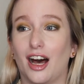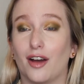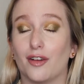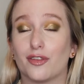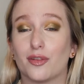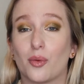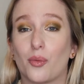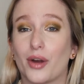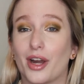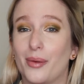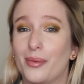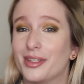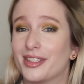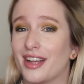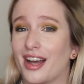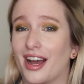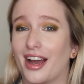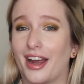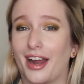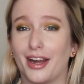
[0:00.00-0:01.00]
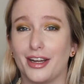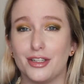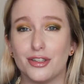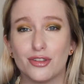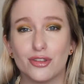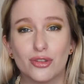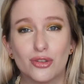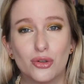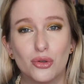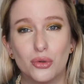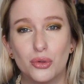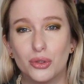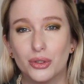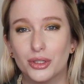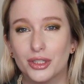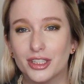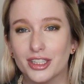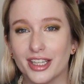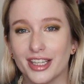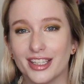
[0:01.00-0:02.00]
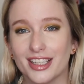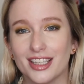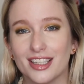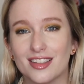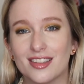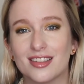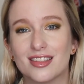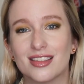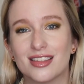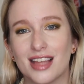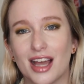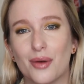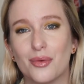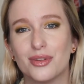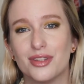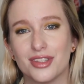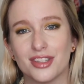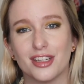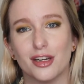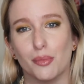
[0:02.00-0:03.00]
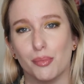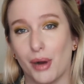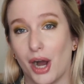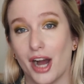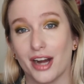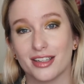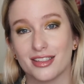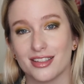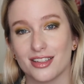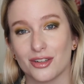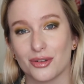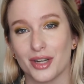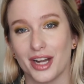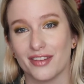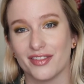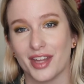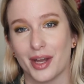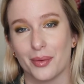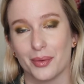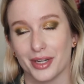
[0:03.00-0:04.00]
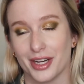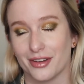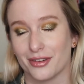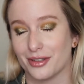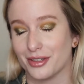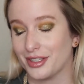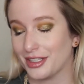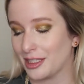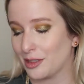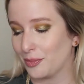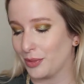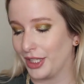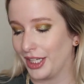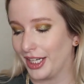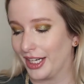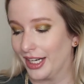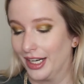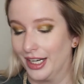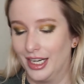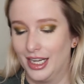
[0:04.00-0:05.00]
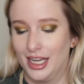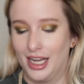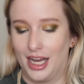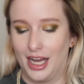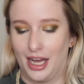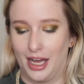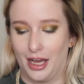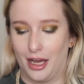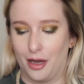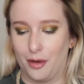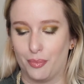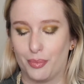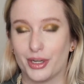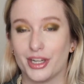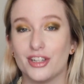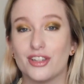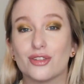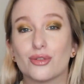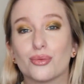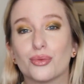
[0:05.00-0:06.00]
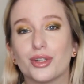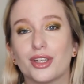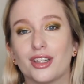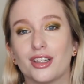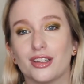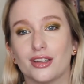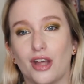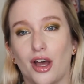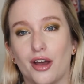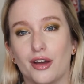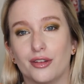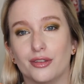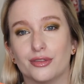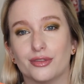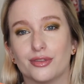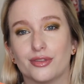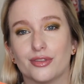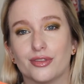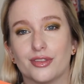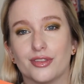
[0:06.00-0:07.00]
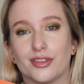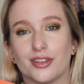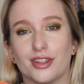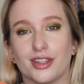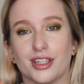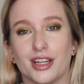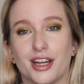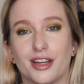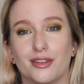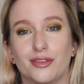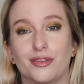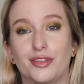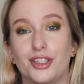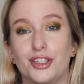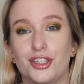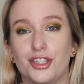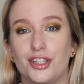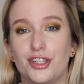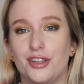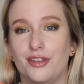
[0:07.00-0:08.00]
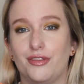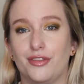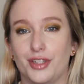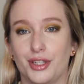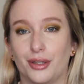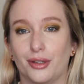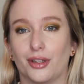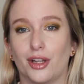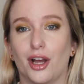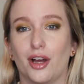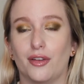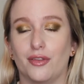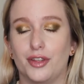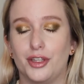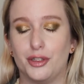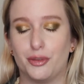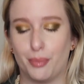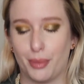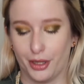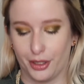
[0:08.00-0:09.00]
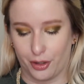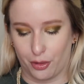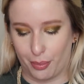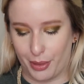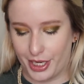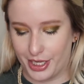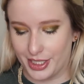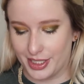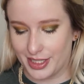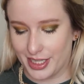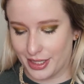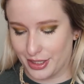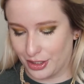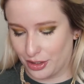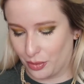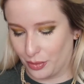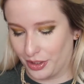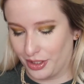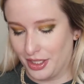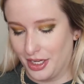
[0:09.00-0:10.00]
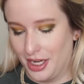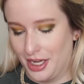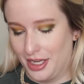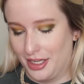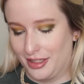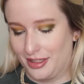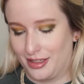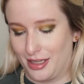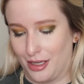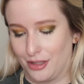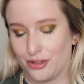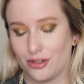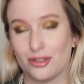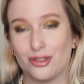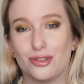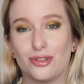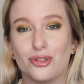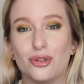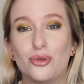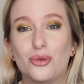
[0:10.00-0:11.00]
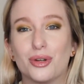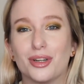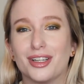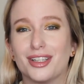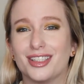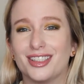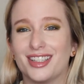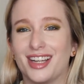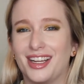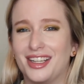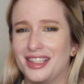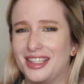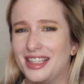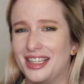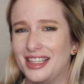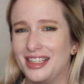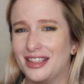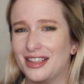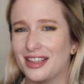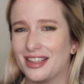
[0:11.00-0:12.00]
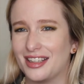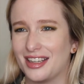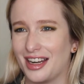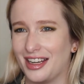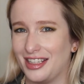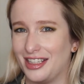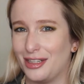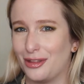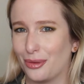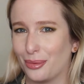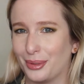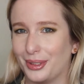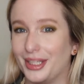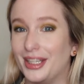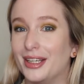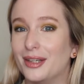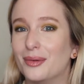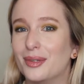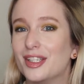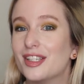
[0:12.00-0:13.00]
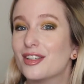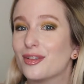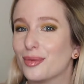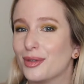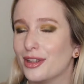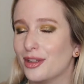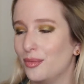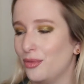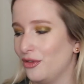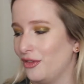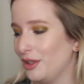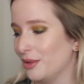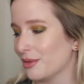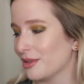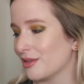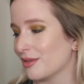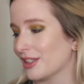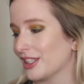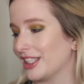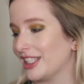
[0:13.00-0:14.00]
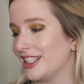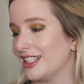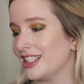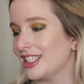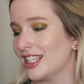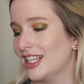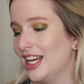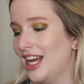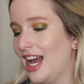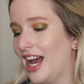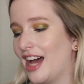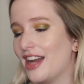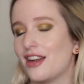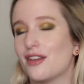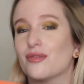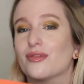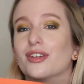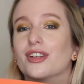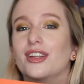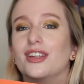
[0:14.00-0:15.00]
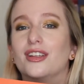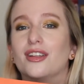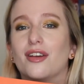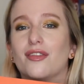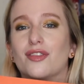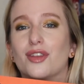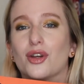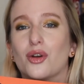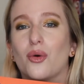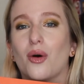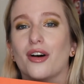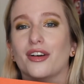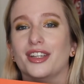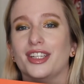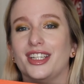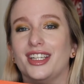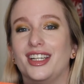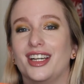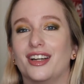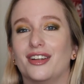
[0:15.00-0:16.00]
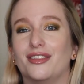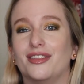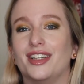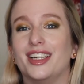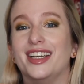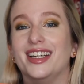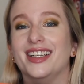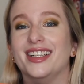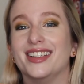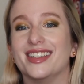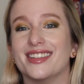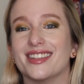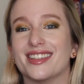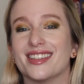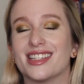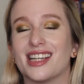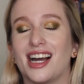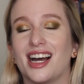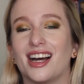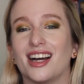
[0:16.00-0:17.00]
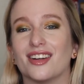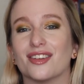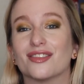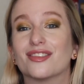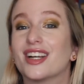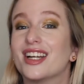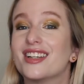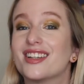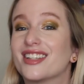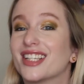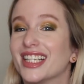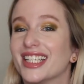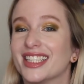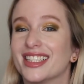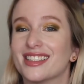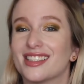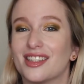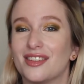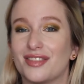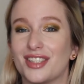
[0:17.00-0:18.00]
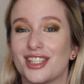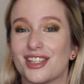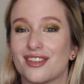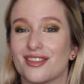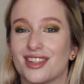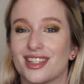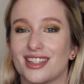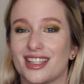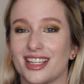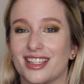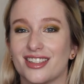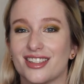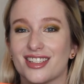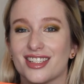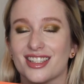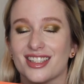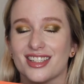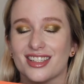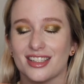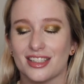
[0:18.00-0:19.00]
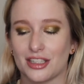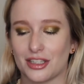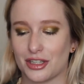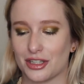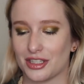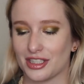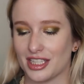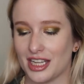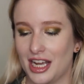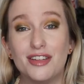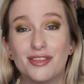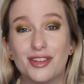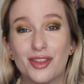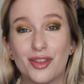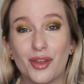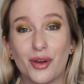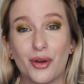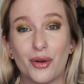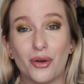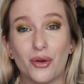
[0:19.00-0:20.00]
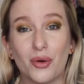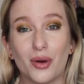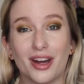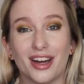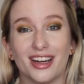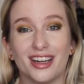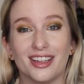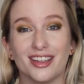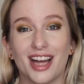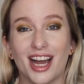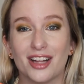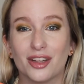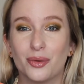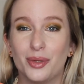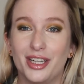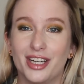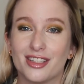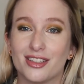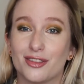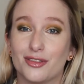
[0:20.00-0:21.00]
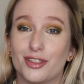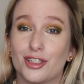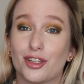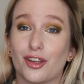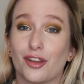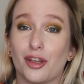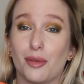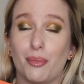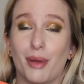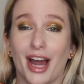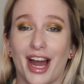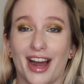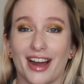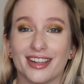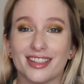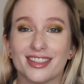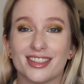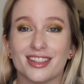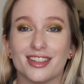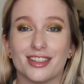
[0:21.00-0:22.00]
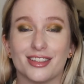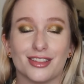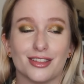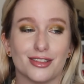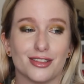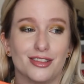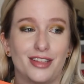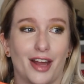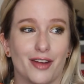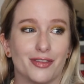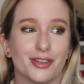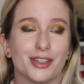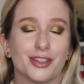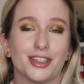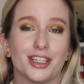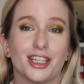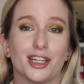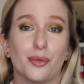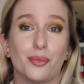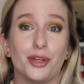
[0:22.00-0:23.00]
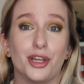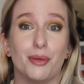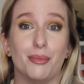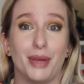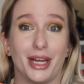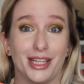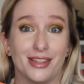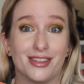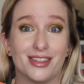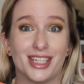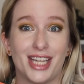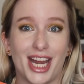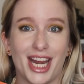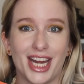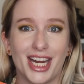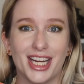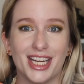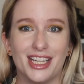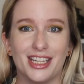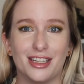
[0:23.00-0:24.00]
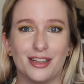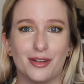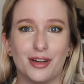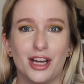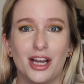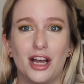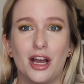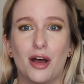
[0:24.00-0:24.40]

for where I went to high school. Like, that one's in a box. I don't have that one out on display. But I just really love the kind of vintagey feel of these little pennants. And this one says Tour 1993, which is when the movie was released. And I really love the quality of his renderings of each of the Sanderson sisters. Even though Halloween has officially passed, this is definitely going to be a mainstay in